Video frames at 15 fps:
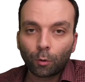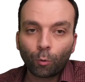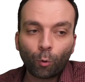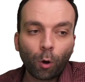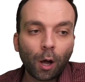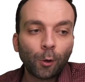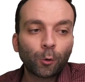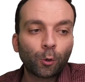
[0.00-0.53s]

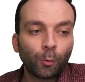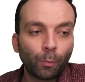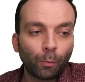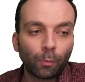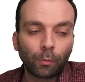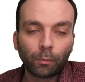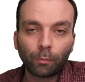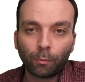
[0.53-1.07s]

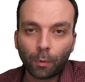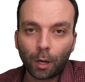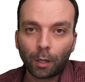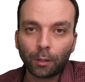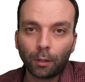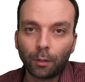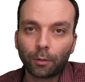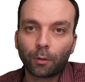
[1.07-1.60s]
quantum
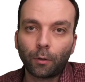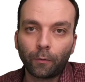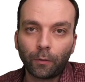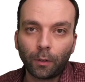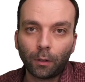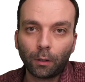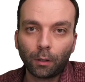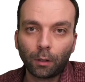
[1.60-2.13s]
models of
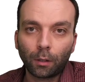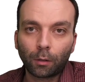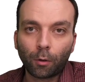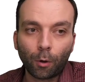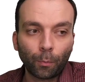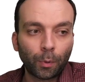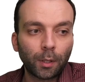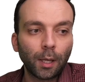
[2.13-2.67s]

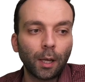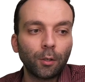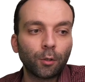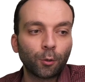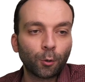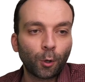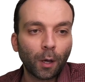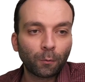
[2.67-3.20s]

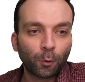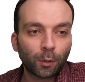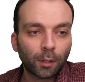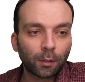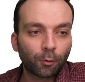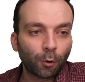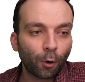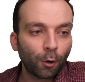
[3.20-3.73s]
computation. So you have to
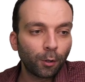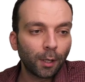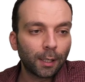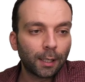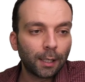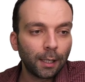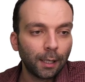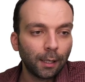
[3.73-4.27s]
turn the
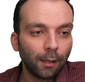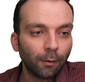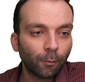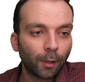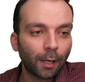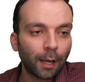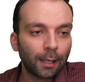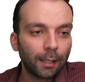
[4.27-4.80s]
T,
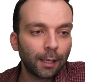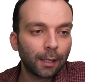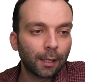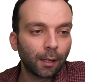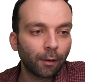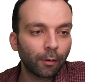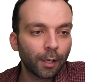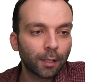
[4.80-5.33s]
what I did
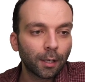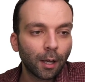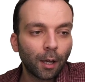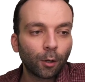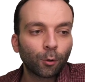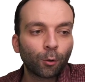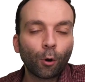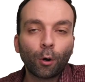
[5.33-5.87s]
here is
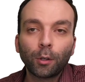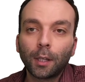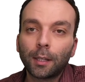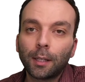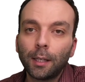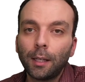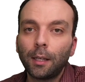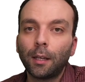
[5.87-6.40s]
turn the
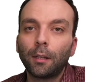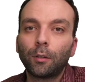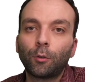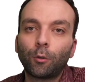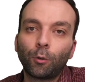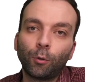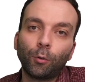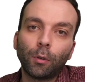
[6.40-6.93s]
T
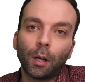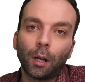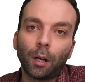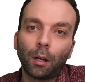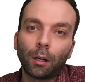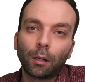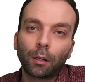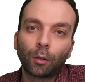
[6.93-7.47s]
into
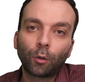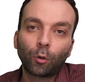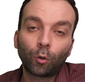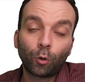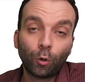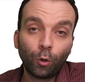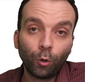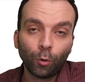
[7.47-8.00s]
a
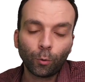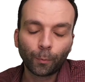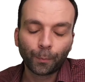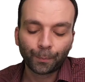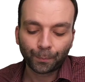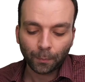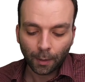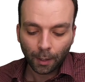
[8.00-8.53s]
Q.
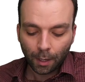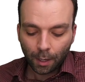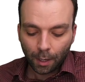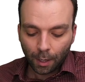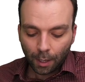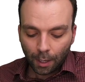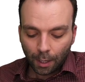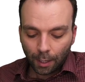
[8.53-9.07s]

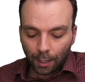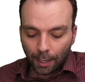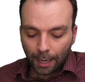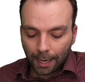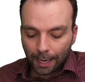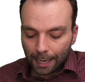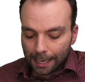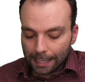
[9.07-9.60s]

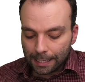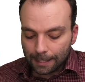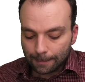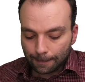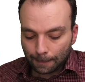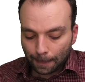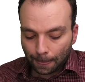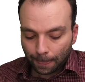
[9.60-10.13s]

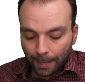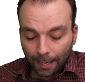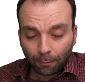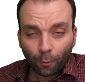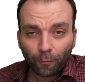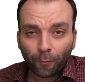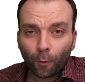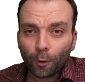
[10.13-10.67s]
And that,
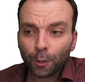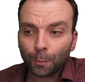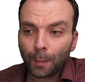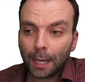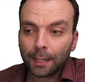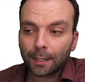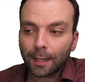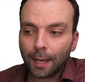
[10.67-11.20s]
of course,
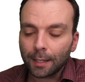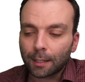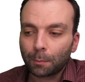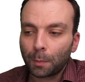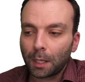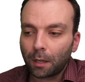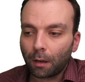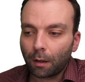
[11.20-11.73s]
makes sense
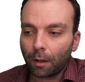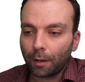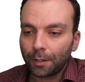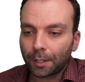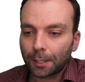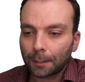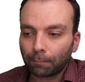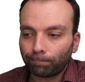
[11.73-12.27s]

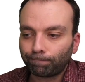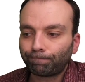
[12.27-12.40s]
because